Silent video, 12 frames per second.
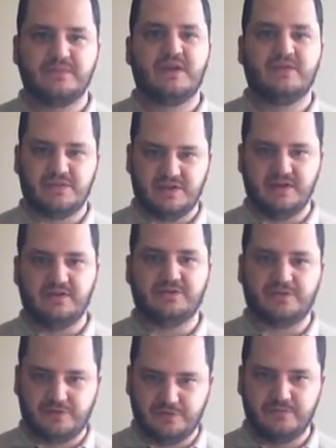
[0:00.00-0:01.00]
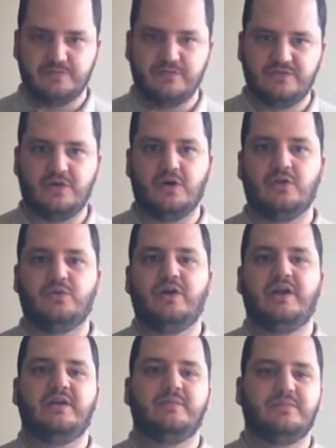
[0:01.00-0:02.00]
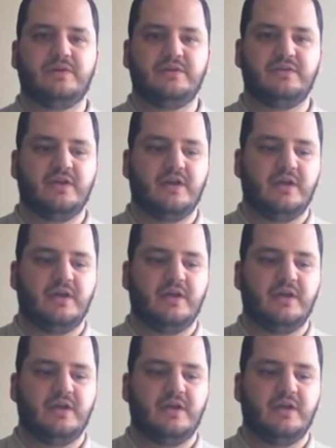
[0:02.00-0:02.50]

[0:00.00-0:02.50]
everything else fall away. But